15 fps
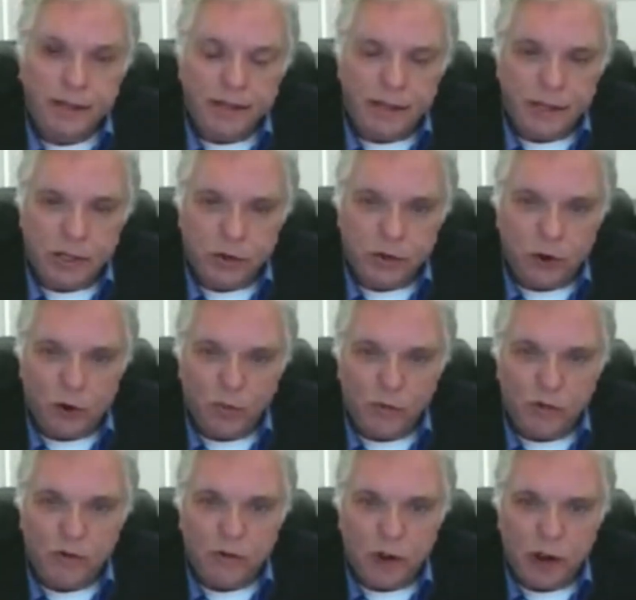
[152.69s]
in
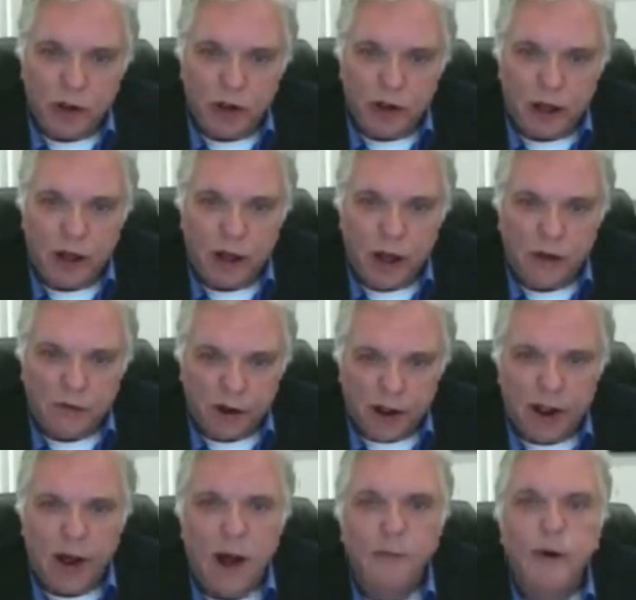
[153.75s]
terms of a, uh, of a
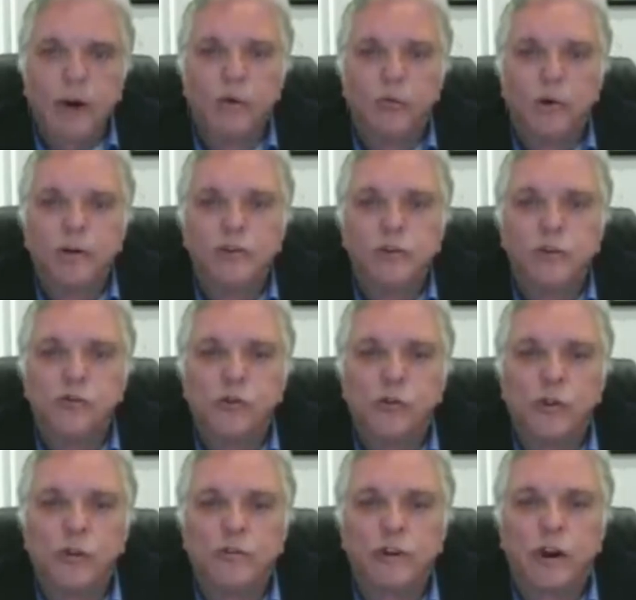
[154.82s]
competent researcher
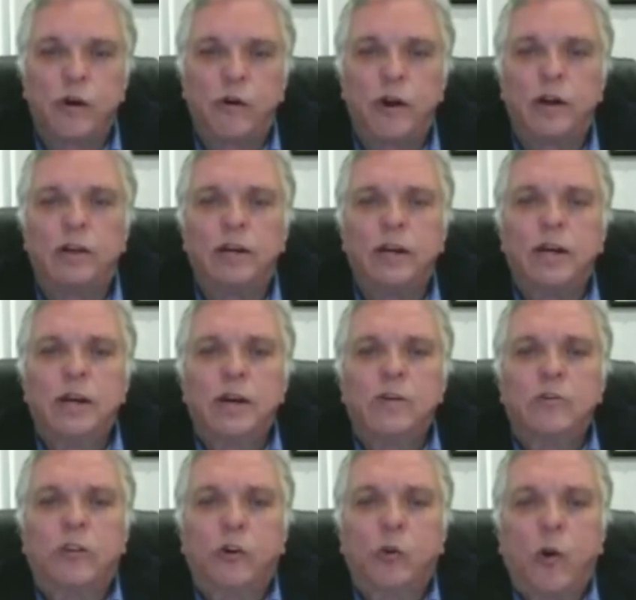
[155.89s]
in this area.
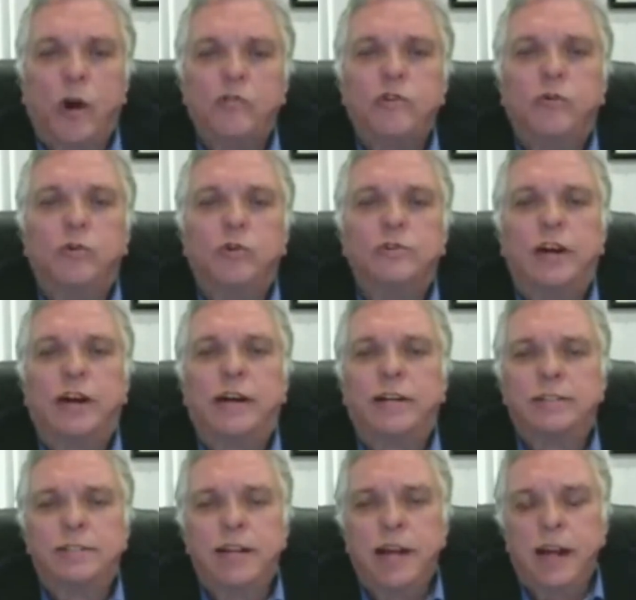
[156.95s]
So the question was
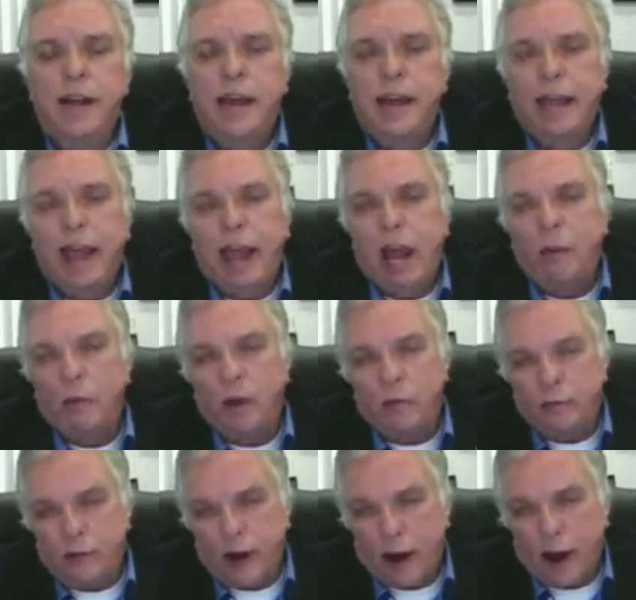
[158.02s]
asked can we
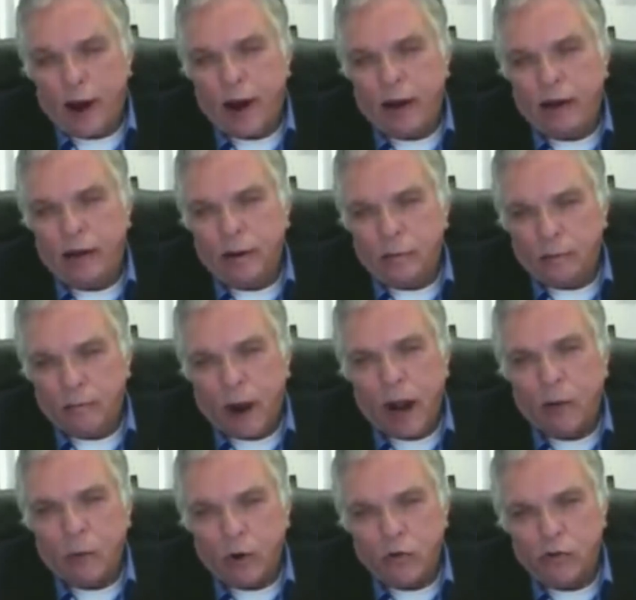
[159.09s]
find
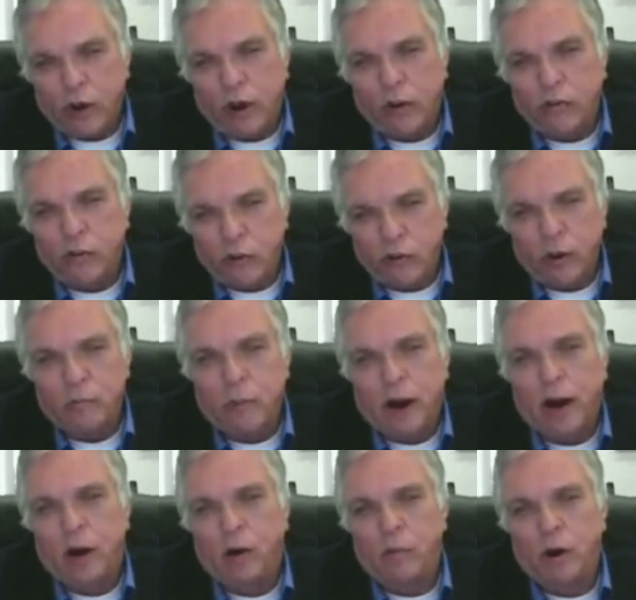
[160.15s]
microgestures and
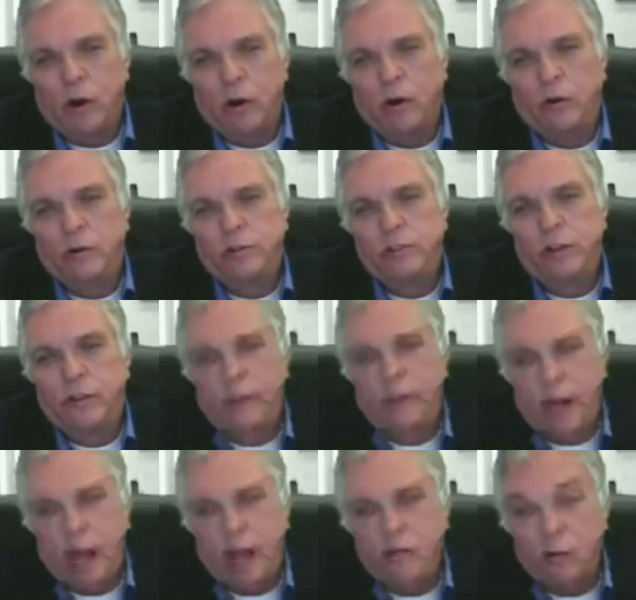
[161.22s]
biomarkers at
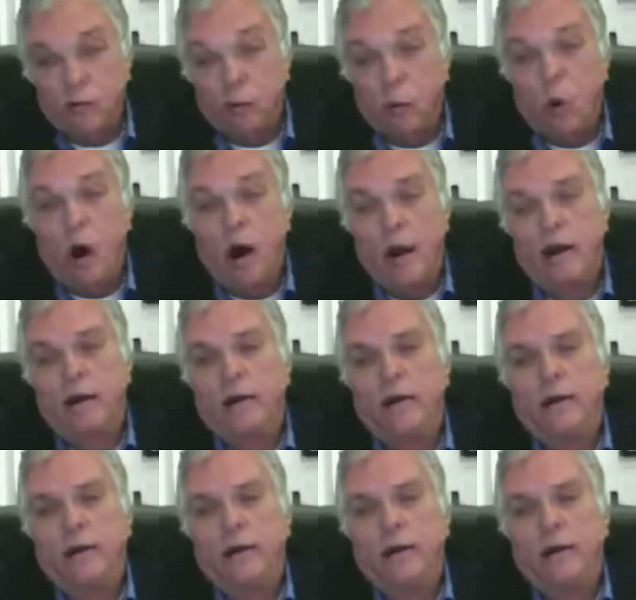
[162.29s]
the age of one